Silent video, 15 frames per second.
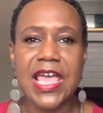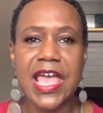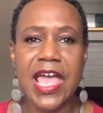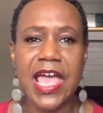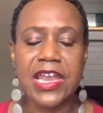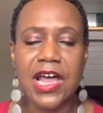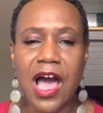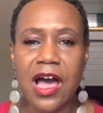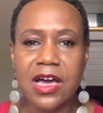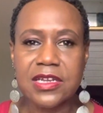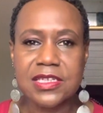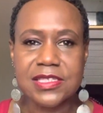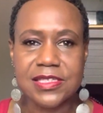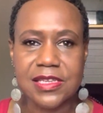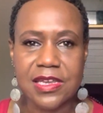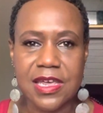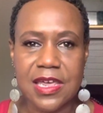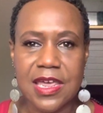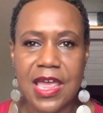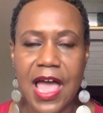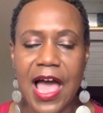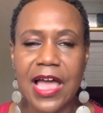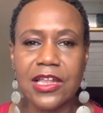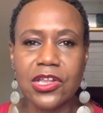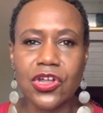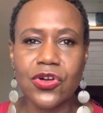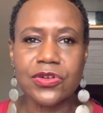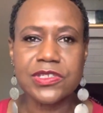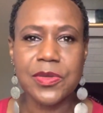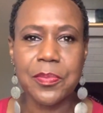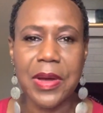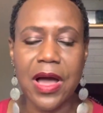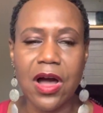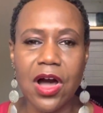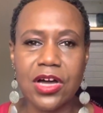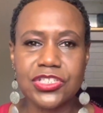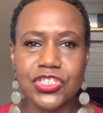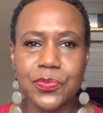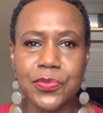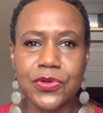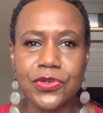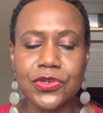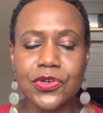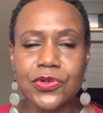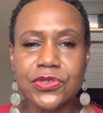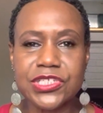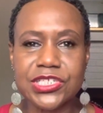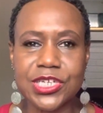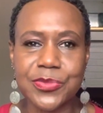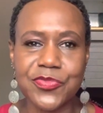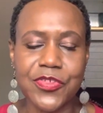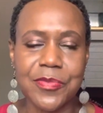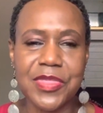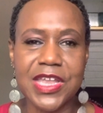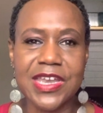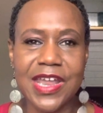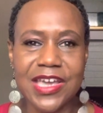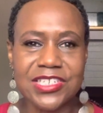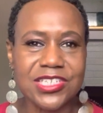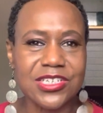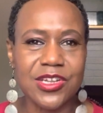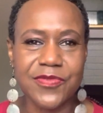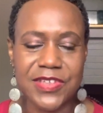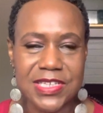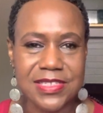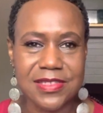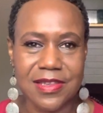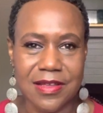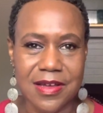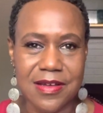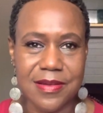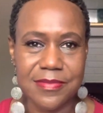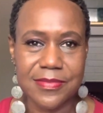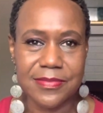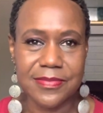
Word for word: And honestly, I learned about entrepreneurship from the Nation of Islam.